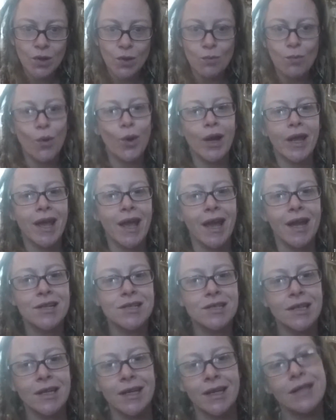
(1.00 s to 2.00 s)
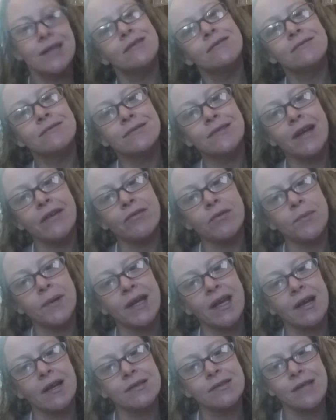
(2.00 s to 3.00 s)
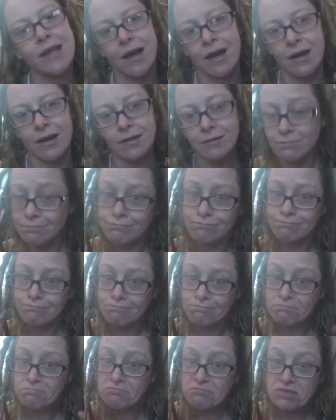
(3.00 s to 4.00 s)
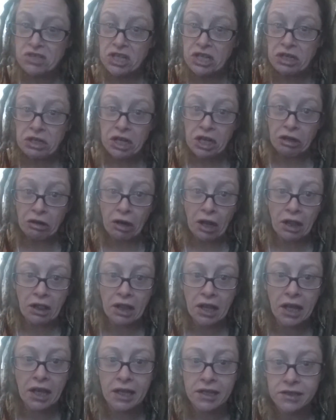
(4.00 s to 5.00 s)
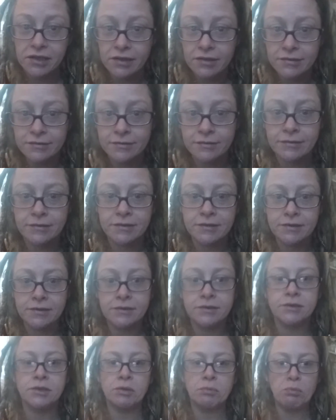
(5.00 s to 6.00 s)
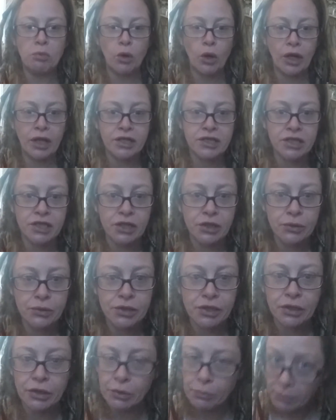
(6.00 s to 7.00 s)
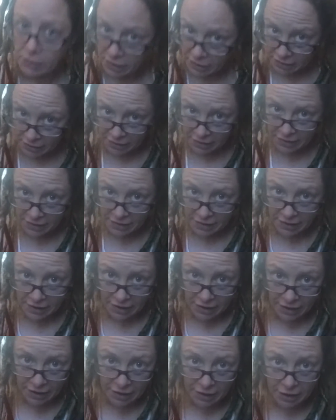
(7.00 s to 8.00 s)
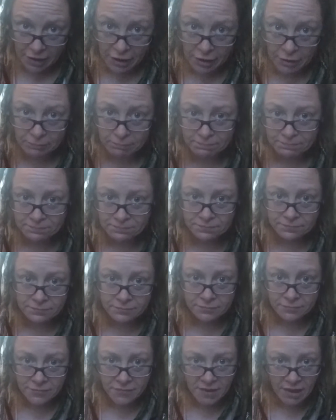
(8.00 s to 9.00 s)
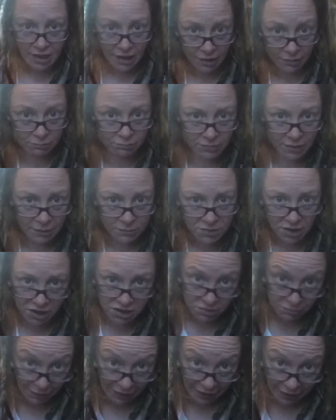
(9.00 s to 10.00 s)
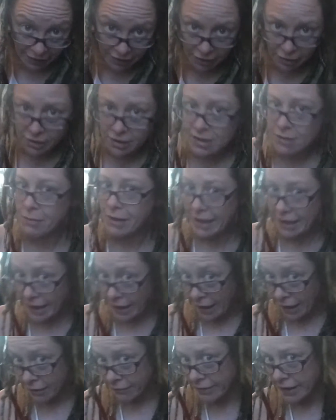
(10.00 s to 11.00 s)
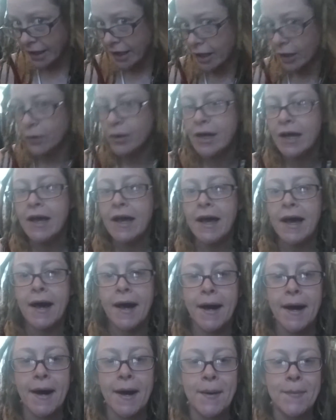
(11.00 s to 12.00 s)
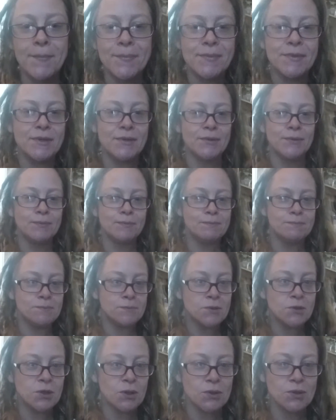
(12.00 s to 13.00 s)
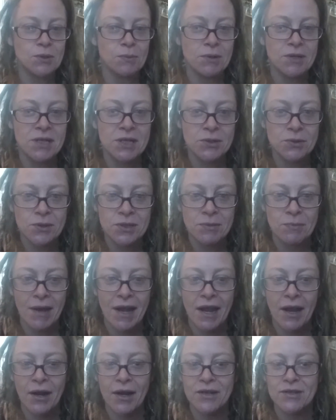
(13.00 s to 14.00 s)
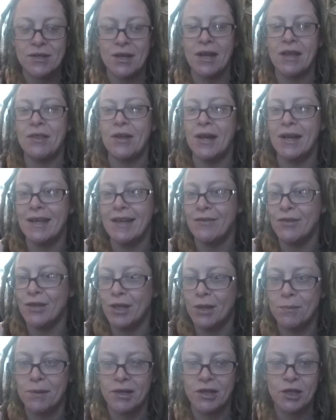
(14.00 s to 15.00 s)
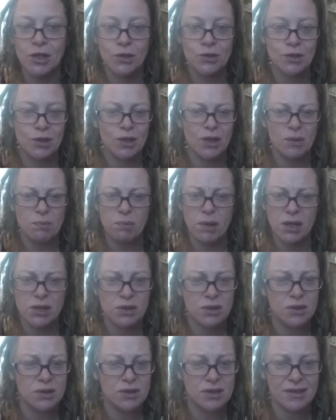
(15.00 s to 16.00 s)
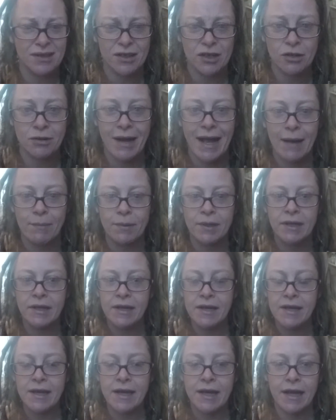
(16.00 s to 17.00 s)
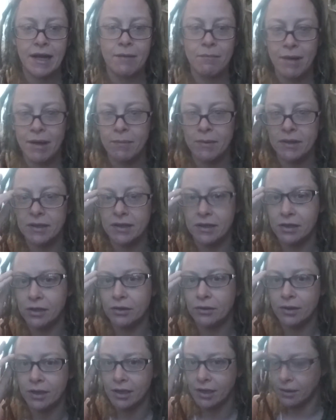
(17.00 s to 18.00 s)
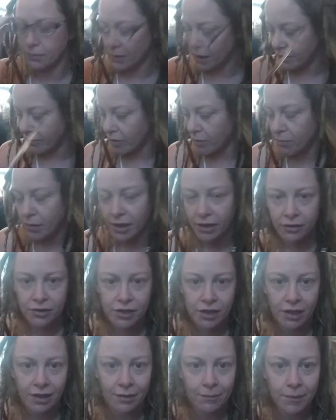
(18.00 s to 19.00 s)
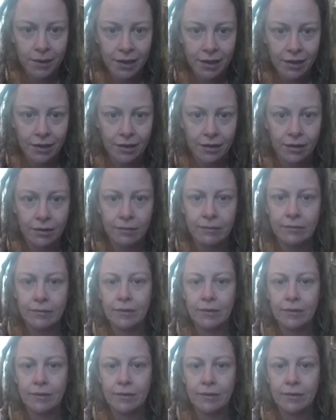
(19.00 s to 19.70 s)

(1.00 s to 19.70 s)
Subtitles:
Good morning, Ashley. Everybody else there in internet land. Good morning to the YouTube. Yeah, I'm touching my head here because I'm making a hair video. You showed so much interest in my hair yesterday, I thought I'd give you a little bit of a closer look. Pictures are crap, and I might be able to do a little bit of a better job here.